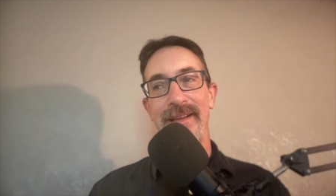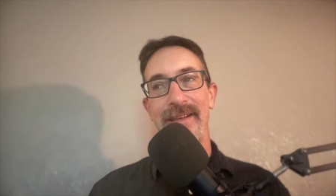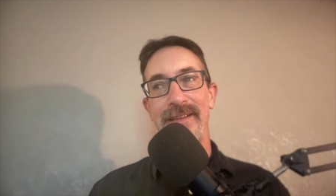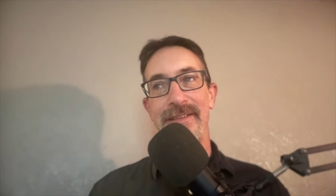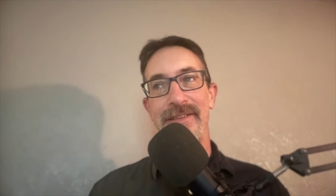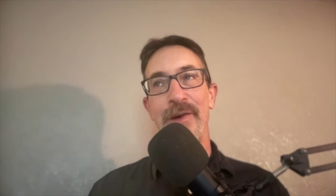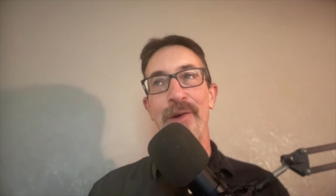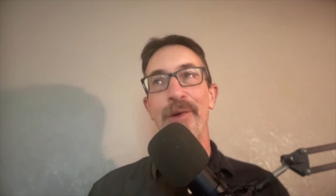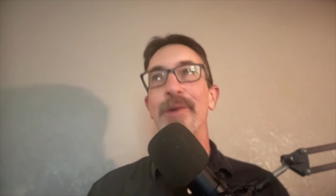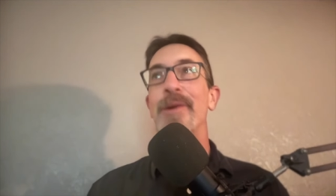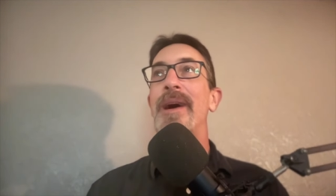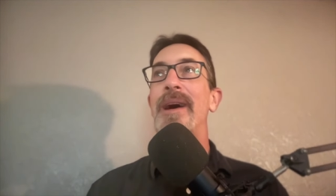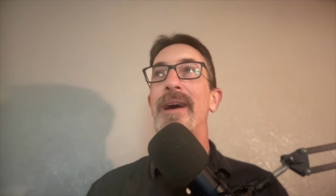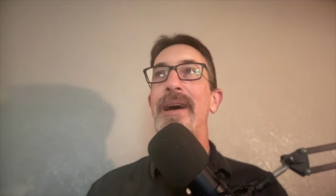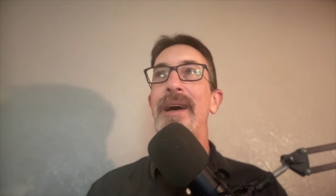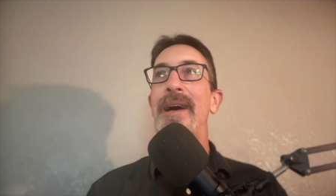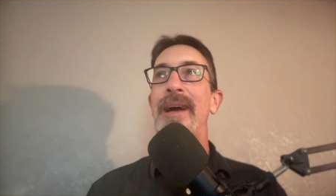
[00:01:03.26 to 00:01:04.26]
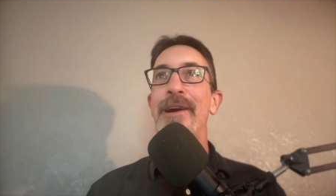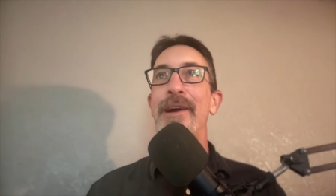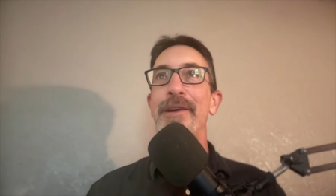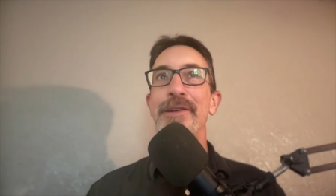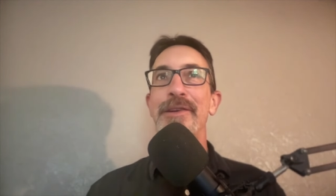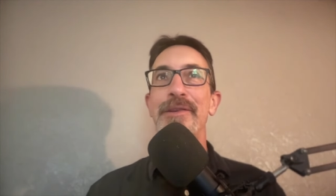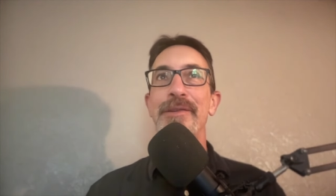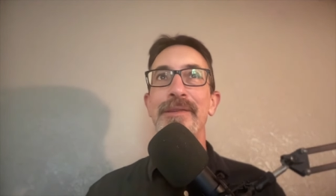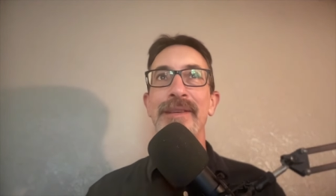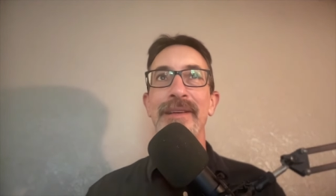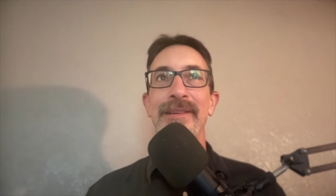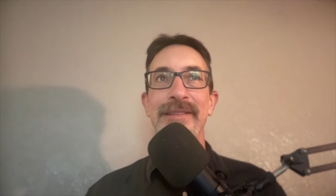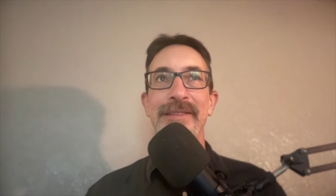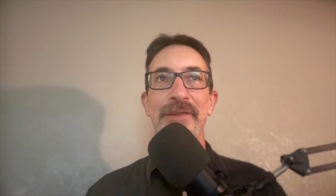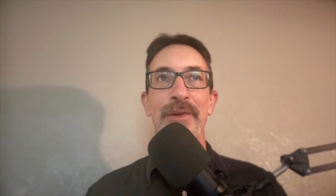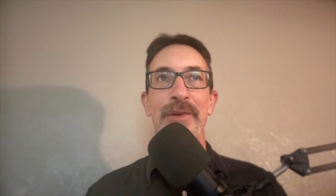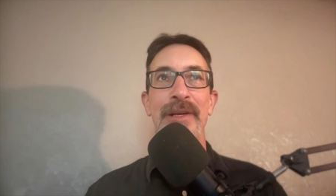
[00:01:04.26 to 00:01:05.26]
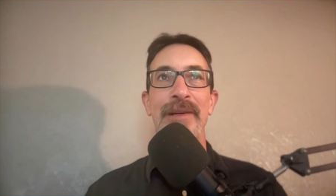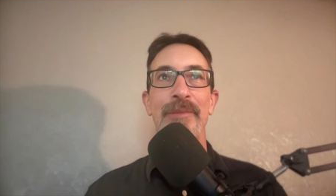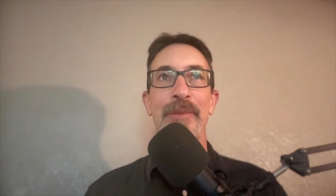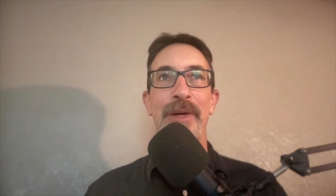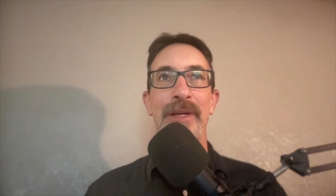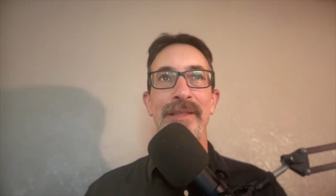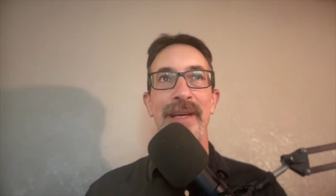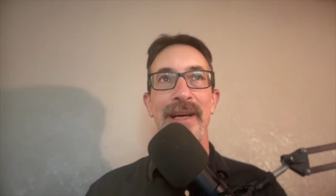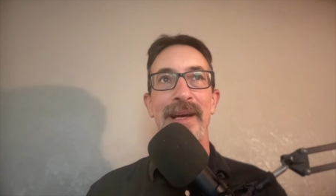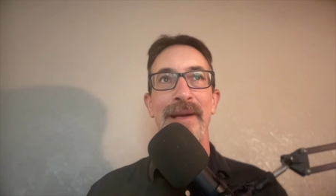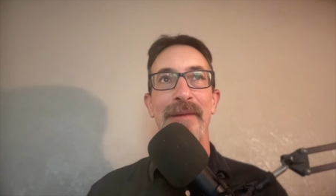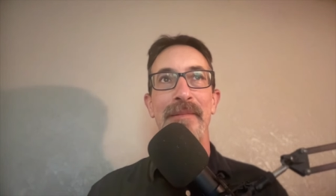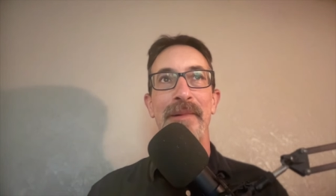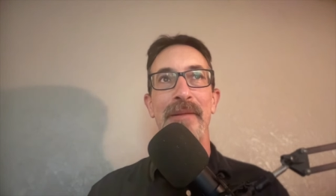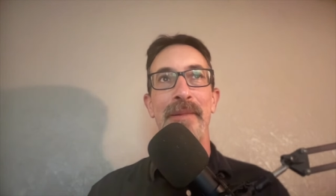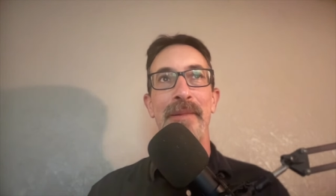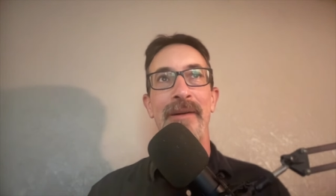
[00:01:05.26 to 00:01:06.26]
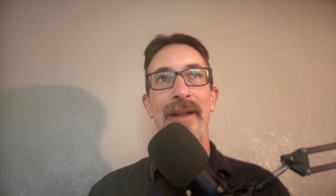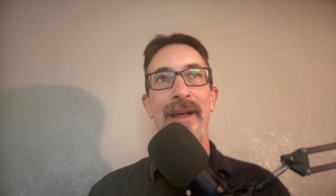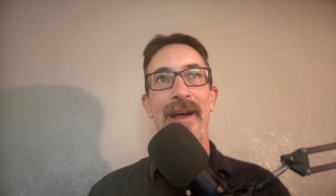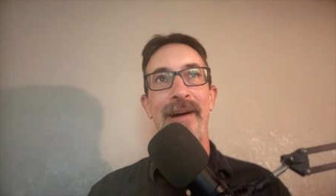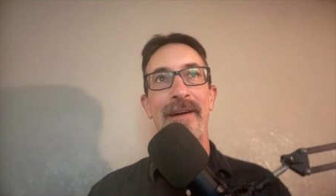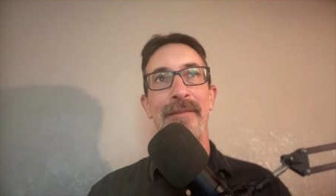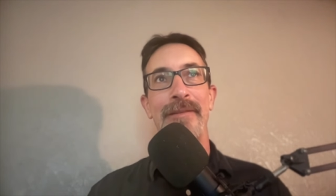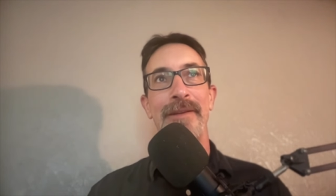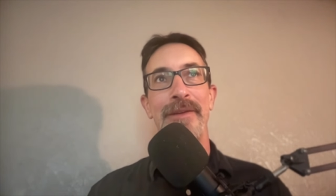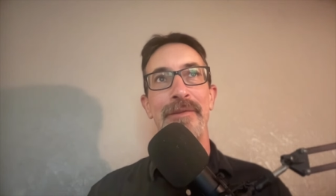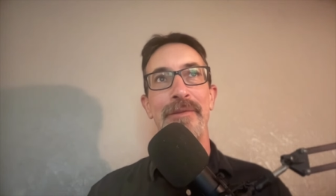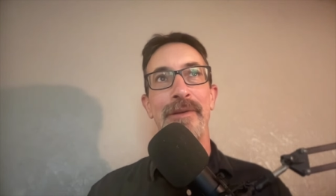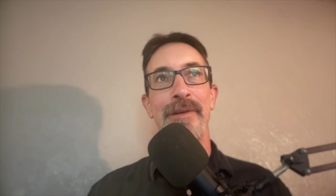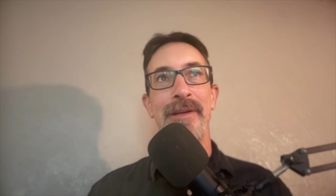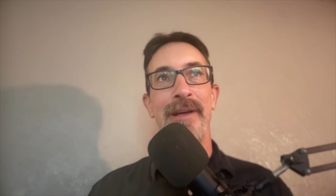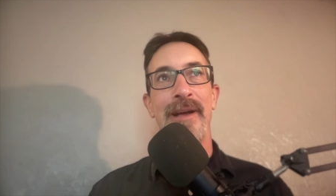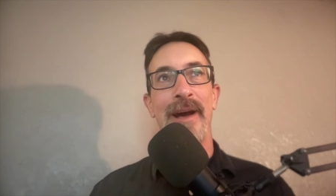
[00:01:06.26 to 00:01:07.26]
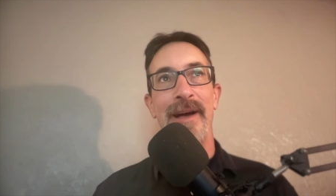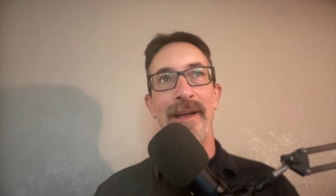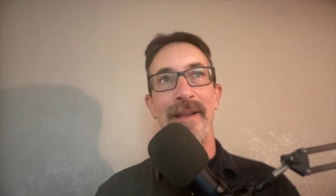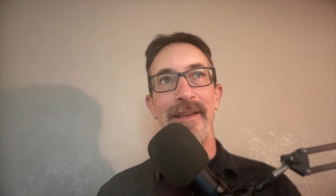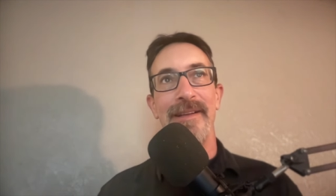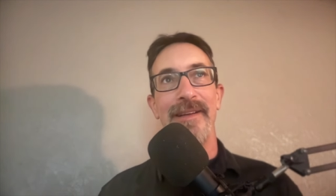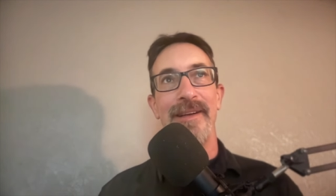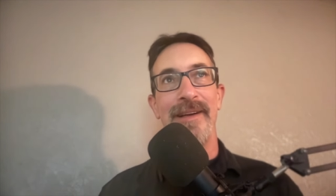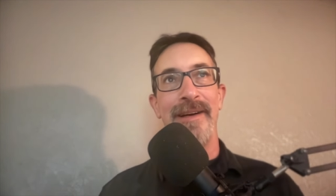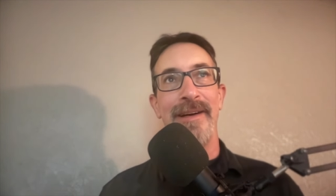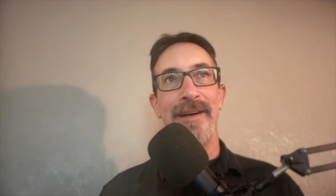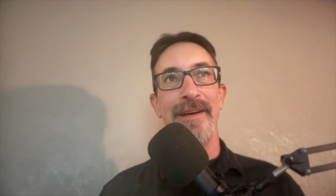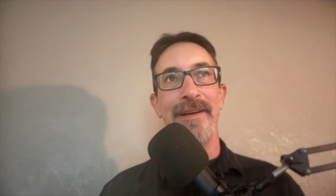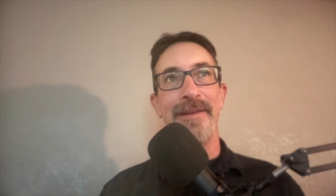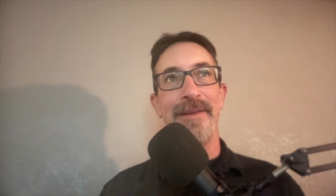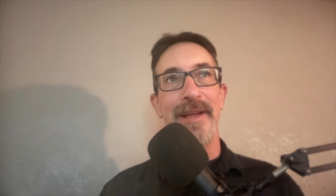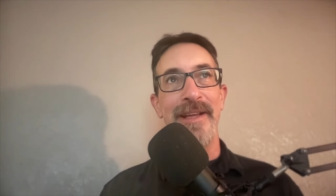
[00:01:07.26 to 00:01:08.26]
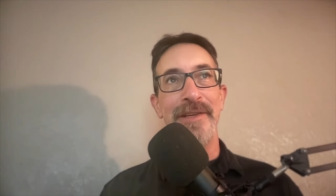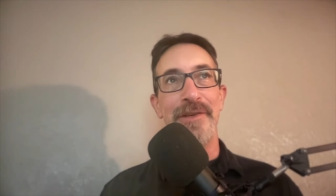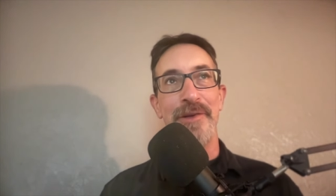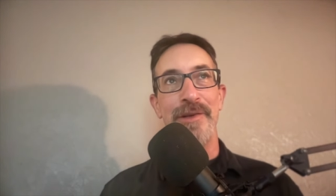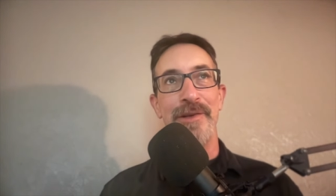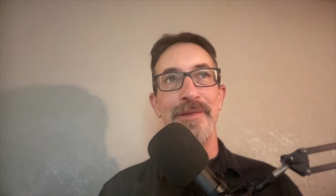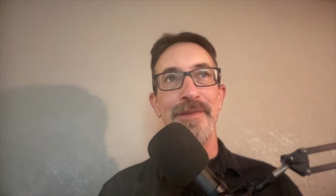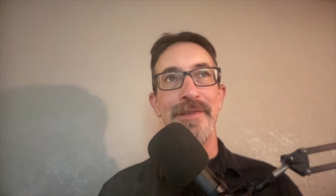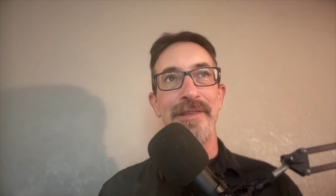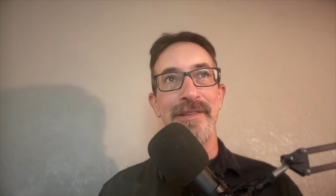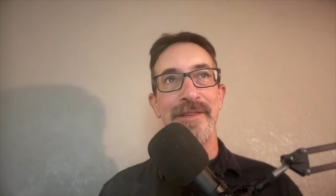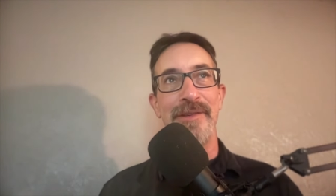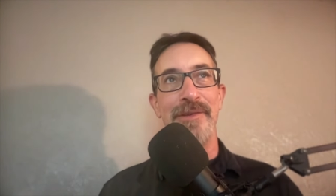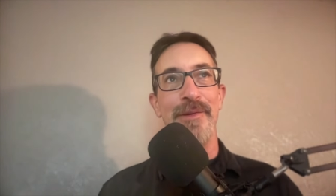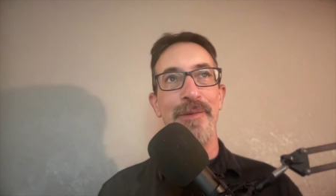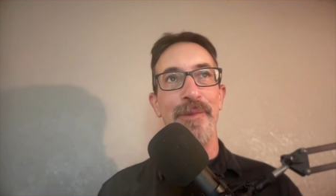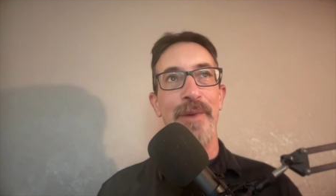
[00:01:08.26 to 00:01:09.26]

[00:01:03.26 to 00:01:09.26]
So I heard you tell a story one time about how you got uh, introduced to the